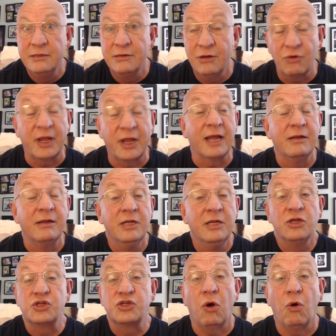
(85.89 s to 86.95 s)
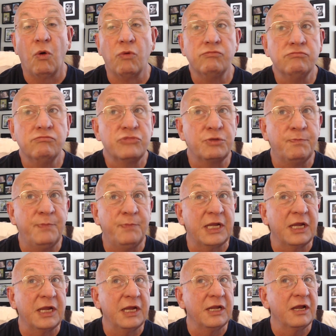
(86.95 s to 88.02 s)
Okay, so
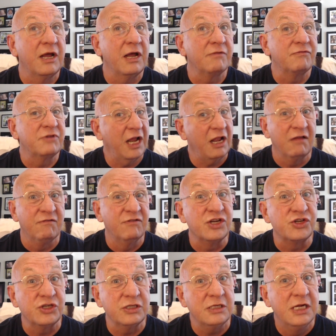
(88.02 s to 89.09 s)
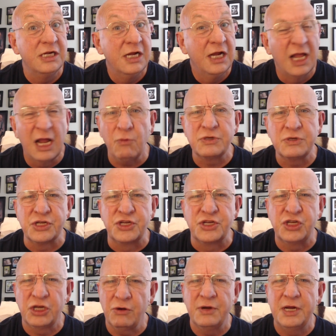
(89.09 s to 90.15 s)
speaking of television, there was a
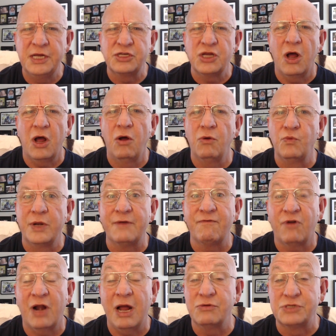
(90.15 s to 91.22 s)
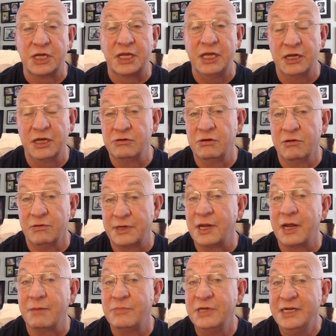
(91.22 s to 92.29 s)
series on whenever I was a kid growing
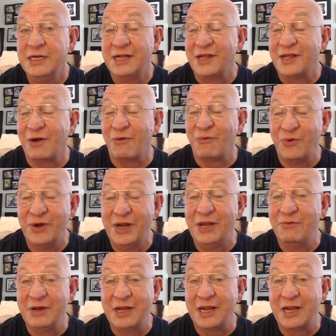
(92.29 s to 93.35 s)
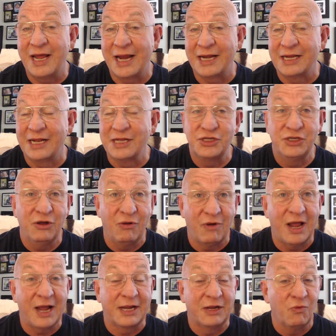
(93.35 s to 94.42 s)
up that I really, really liked. And I still
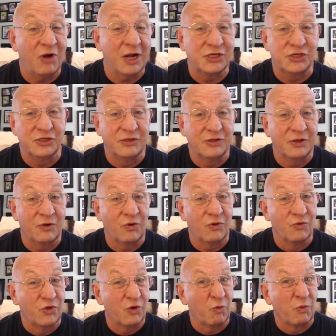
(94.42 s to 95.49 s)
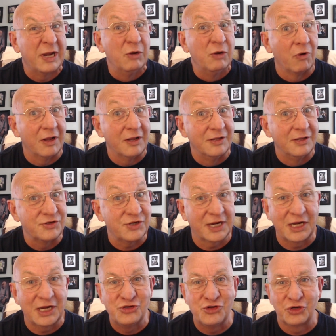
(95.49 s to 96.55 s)
like watching the reruns, I
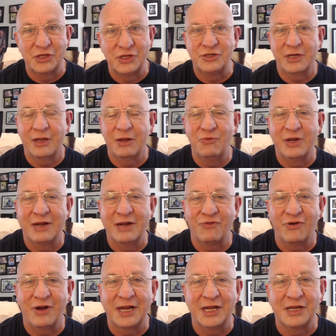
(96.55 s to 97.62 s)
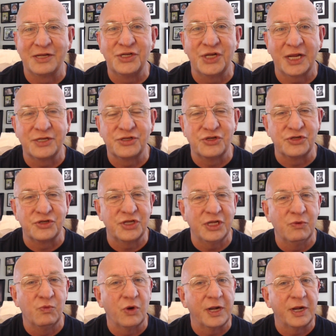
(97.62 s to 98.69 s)
guess you could say, whenever I get a chance to see
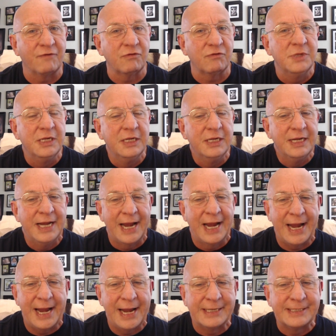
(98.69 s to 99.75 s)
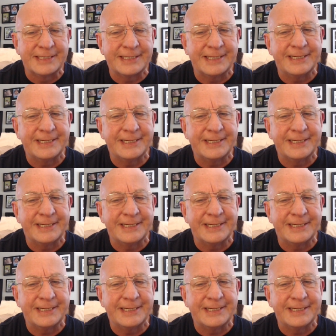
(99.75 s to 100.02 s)
one of them. And